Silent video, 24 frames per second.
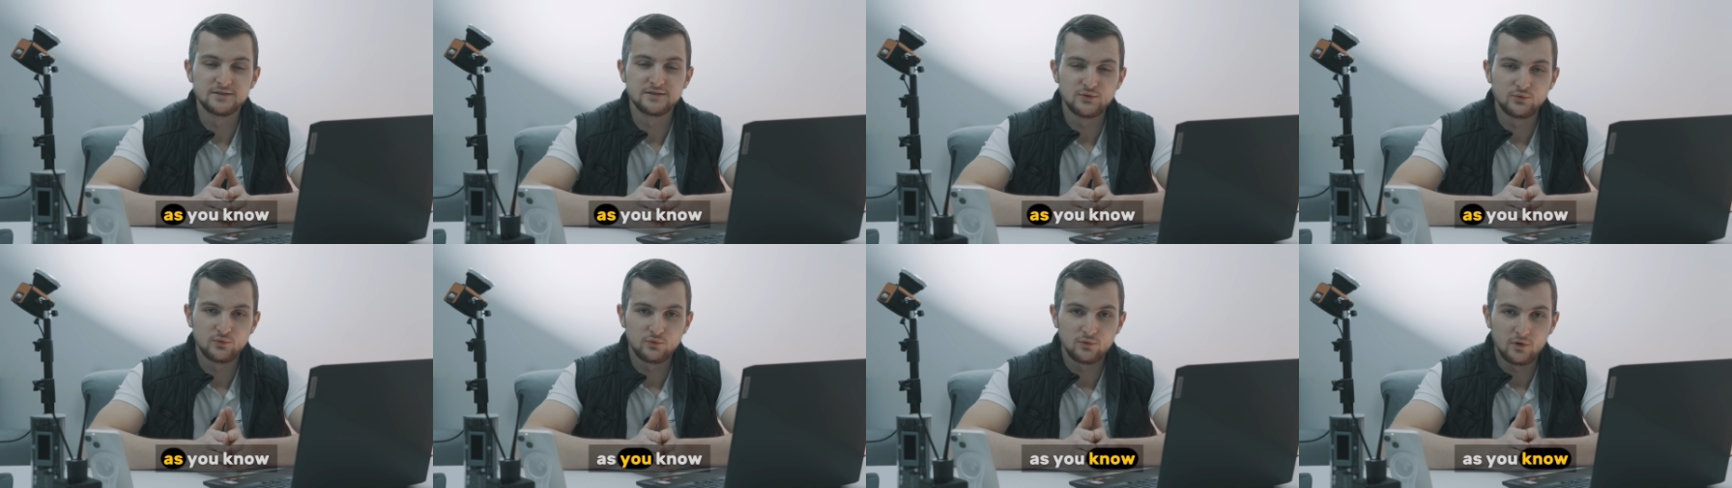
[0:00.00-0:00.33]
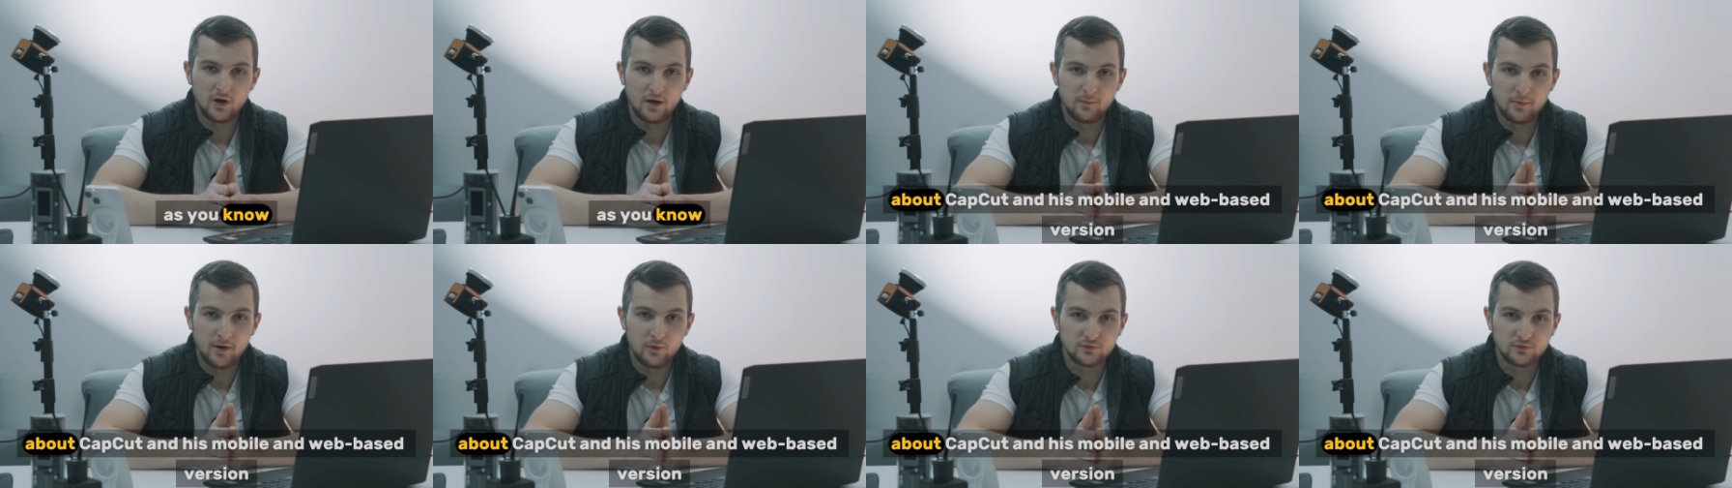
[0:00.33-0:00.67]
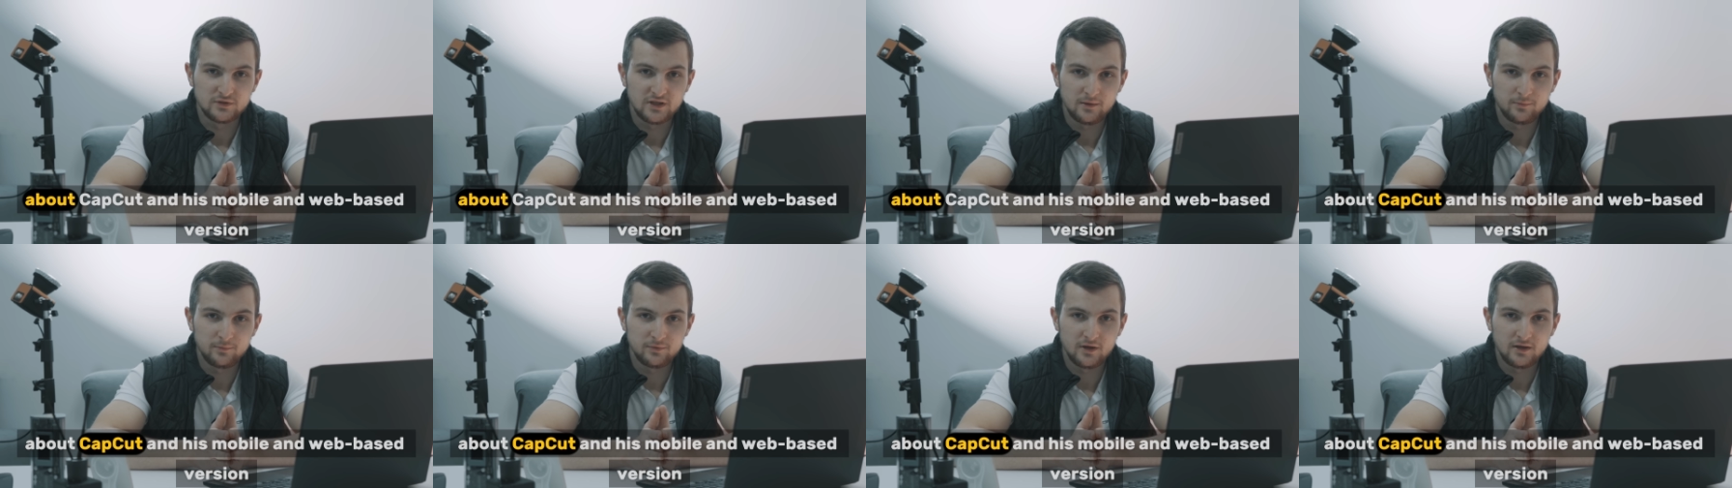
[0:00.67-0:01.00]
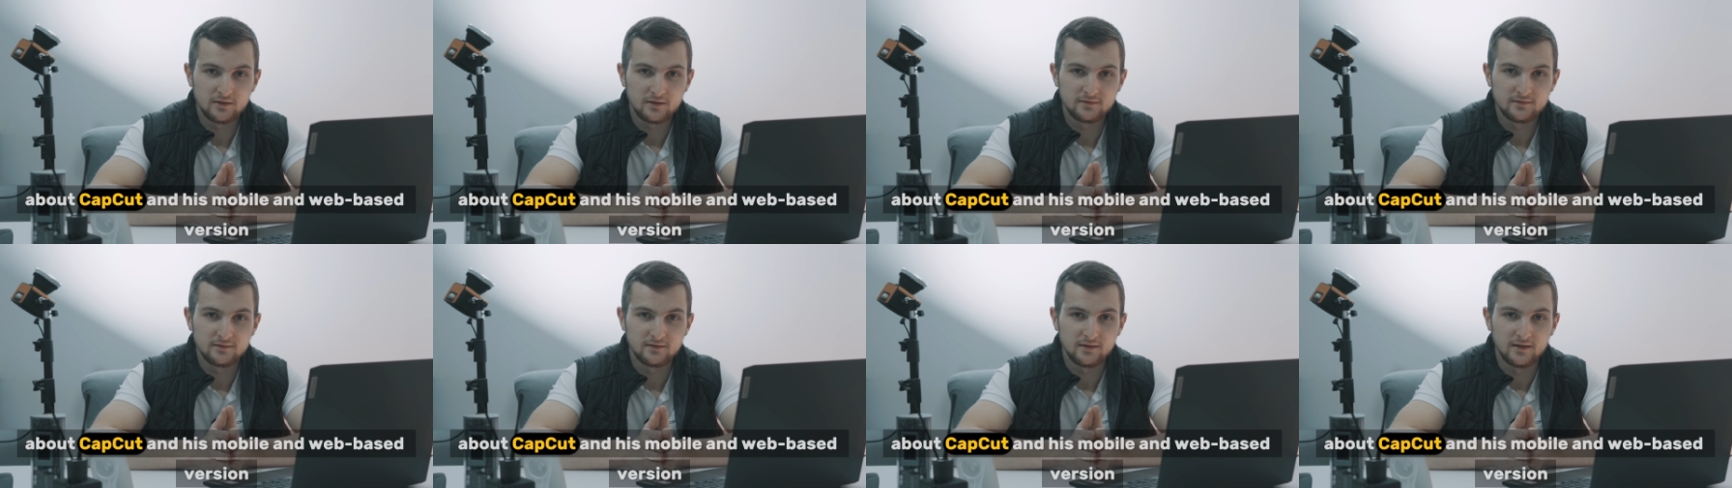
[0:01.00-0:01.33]
As you know about
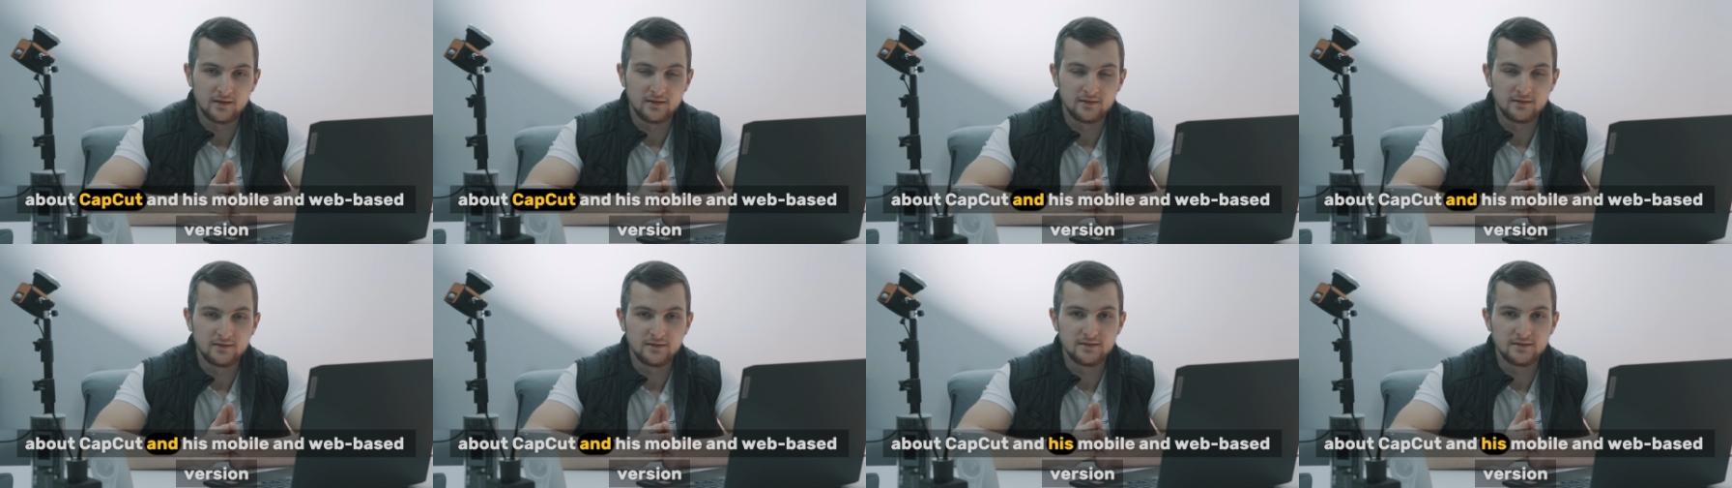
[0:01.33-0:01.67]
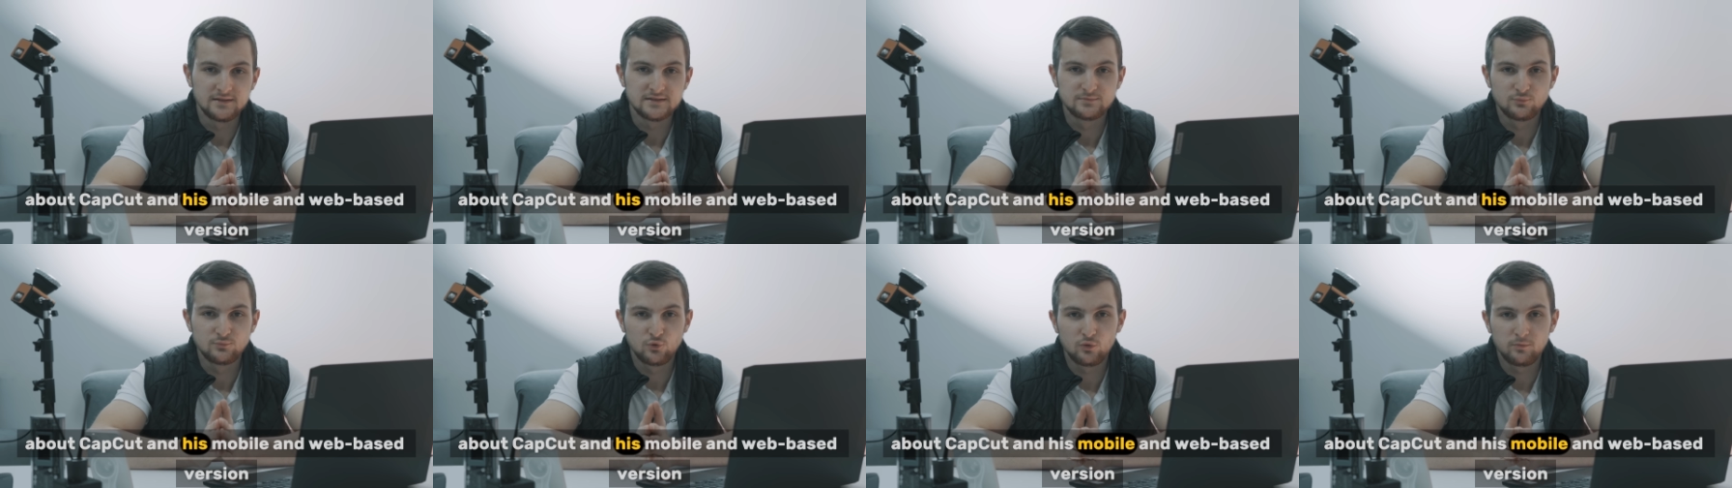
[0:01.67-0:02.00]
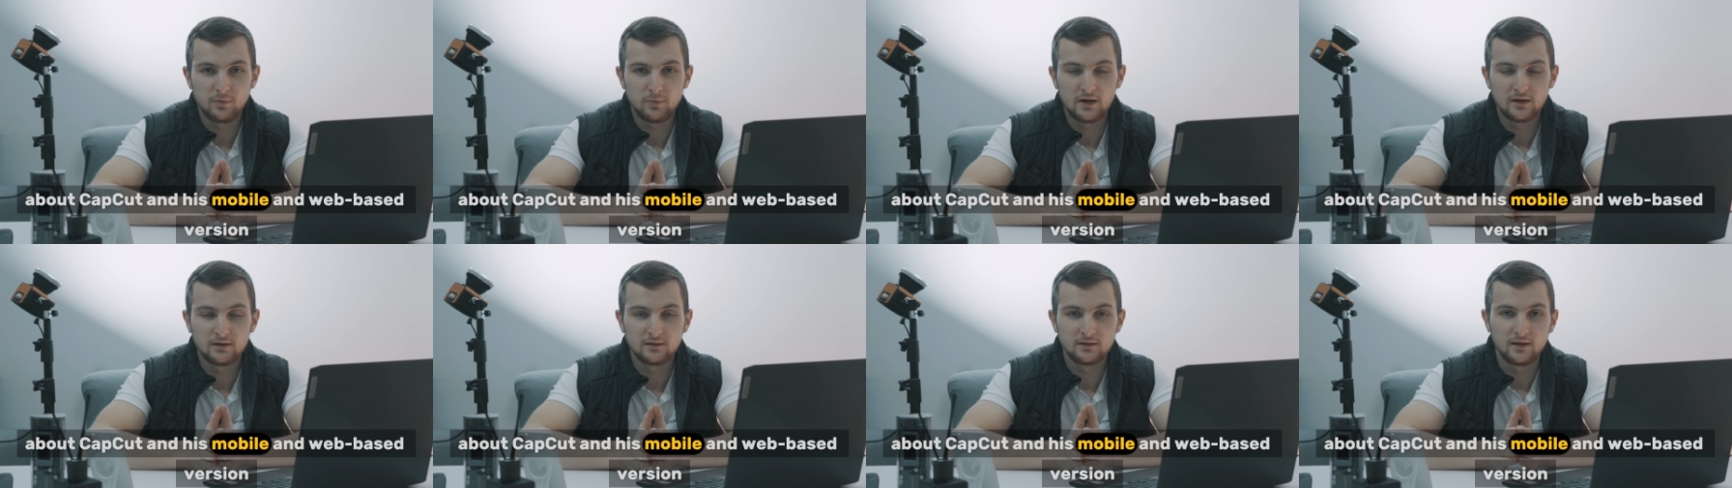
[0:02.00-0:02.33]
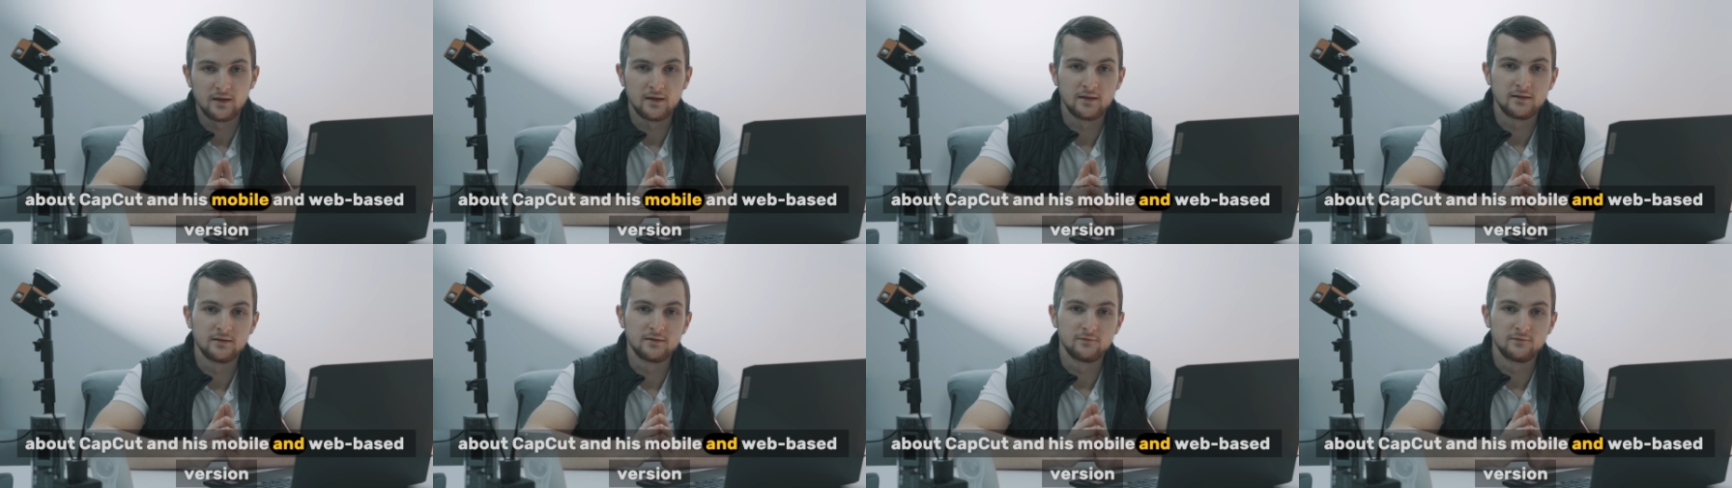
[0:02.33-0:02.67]
CapCut and his mobile
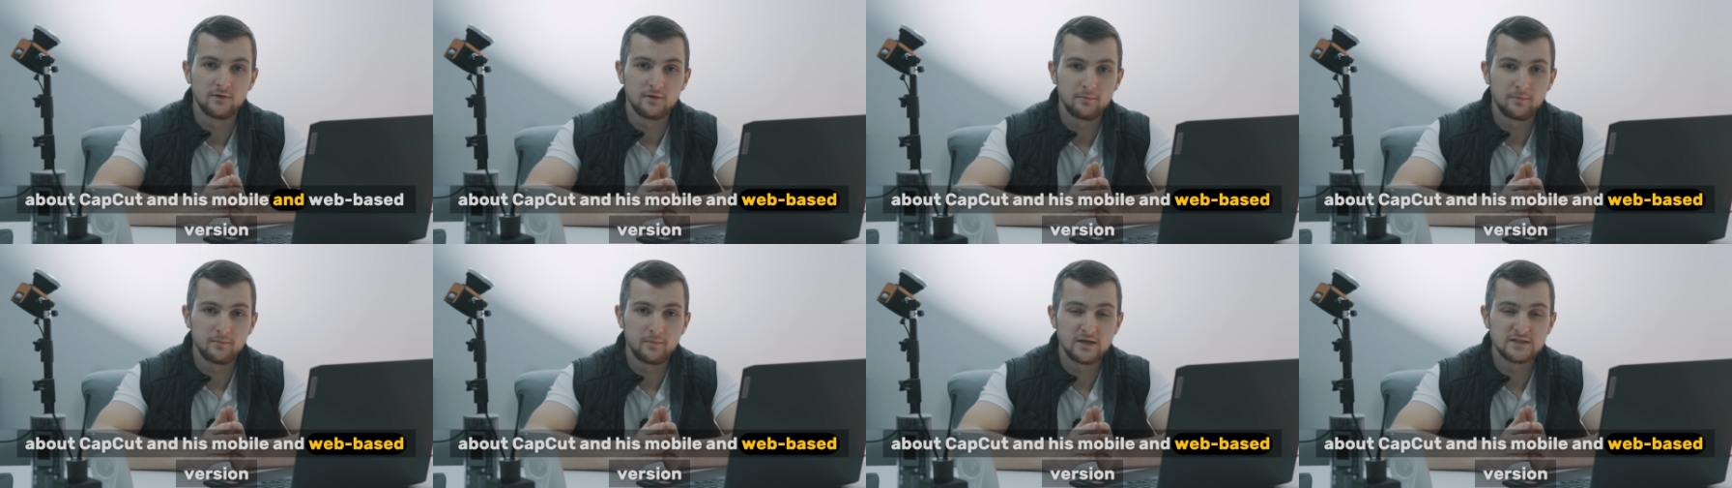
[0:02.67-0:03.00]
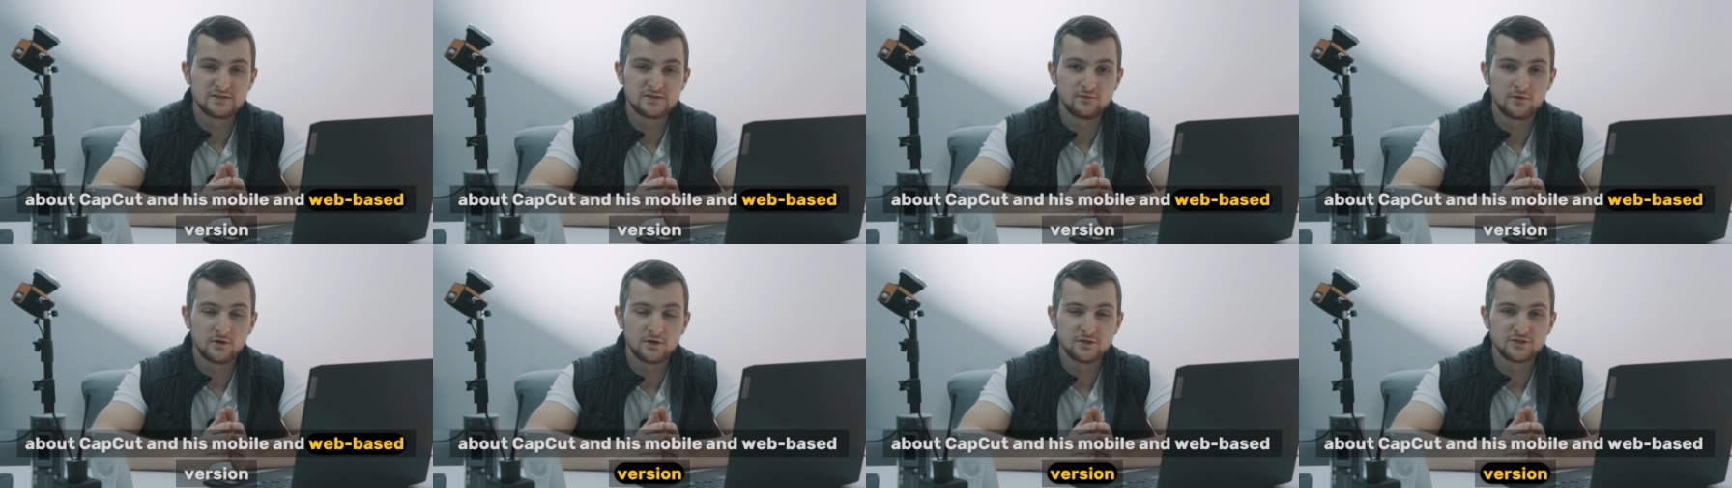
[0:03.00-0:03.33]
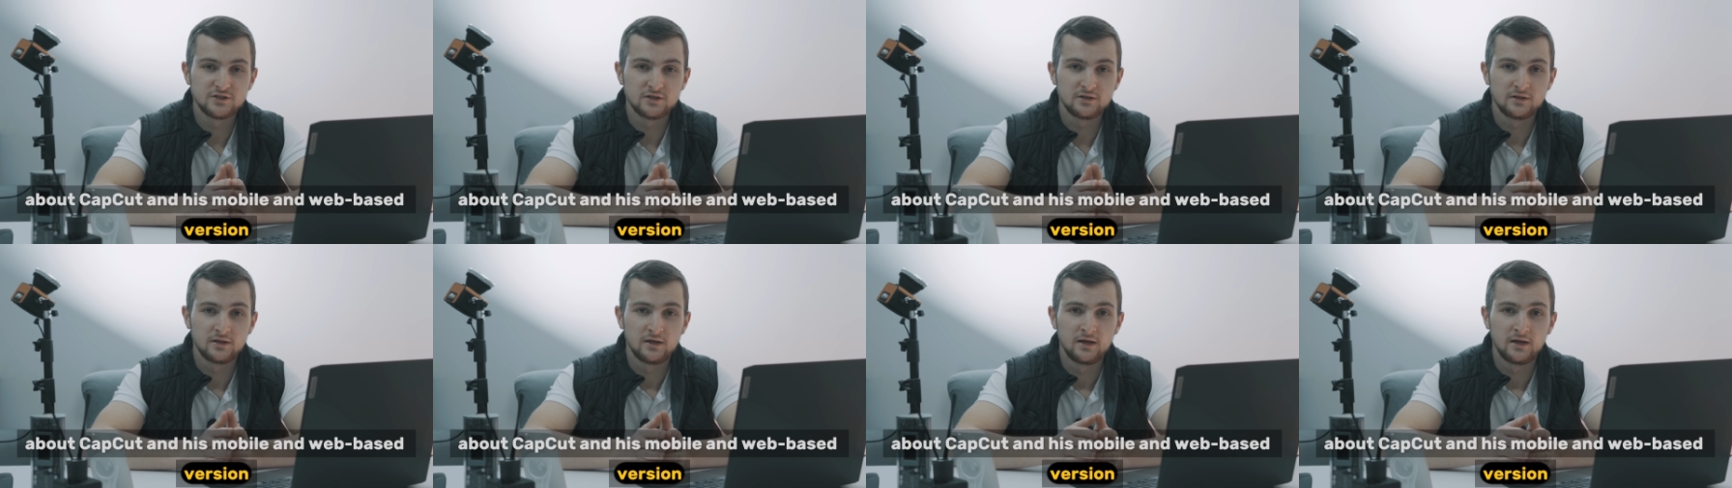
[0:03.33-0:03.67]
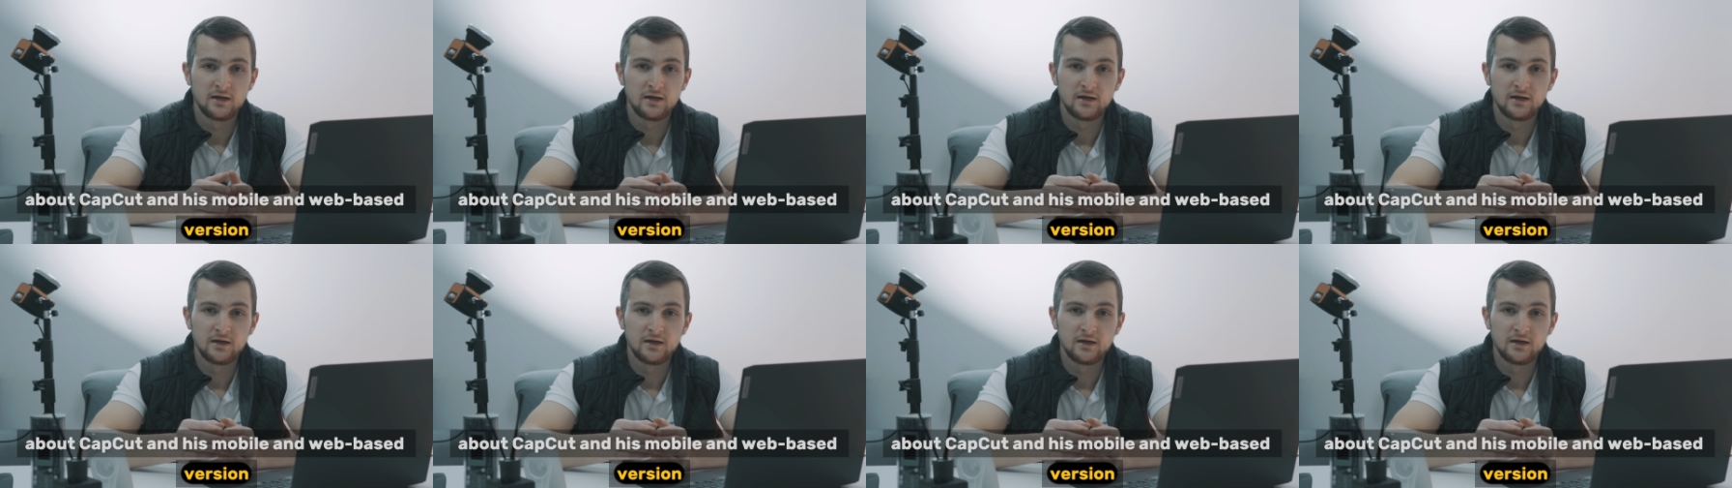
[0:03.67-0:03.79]
and web-based version,